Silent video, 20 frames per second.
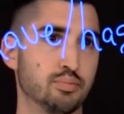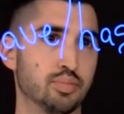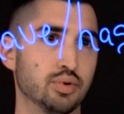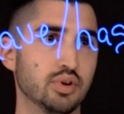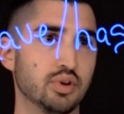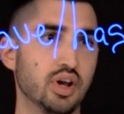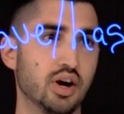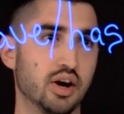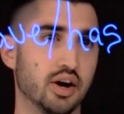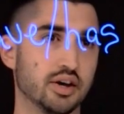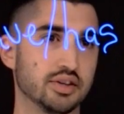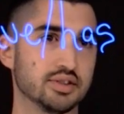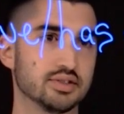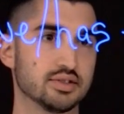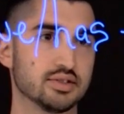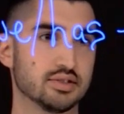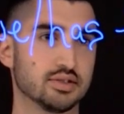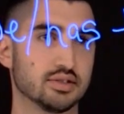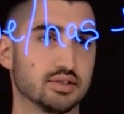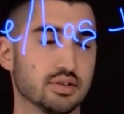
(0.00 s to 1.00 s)

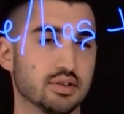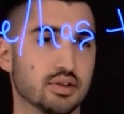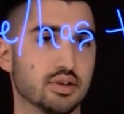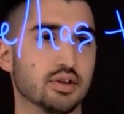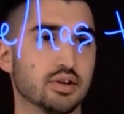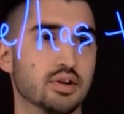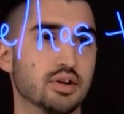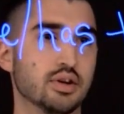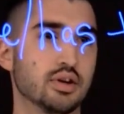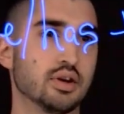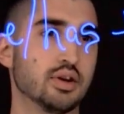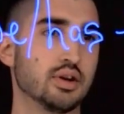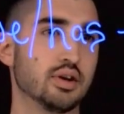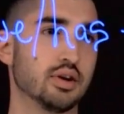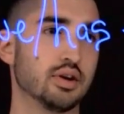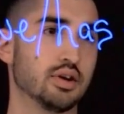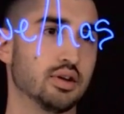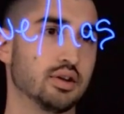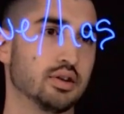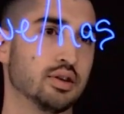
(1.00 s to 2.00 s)
plus
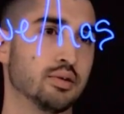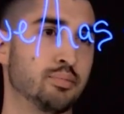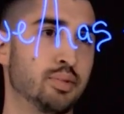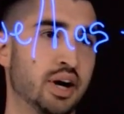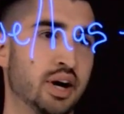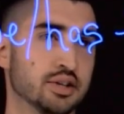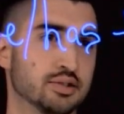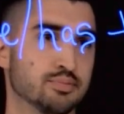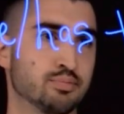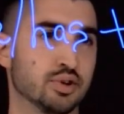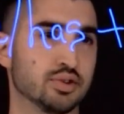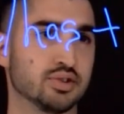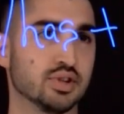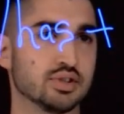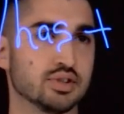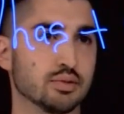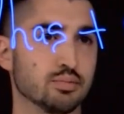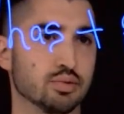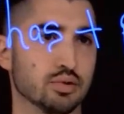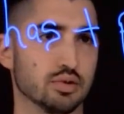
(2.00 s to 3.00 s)
the past
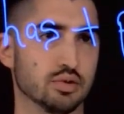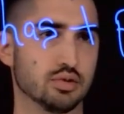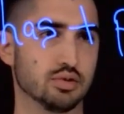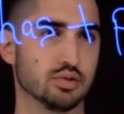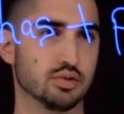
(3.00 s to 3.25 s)
participle.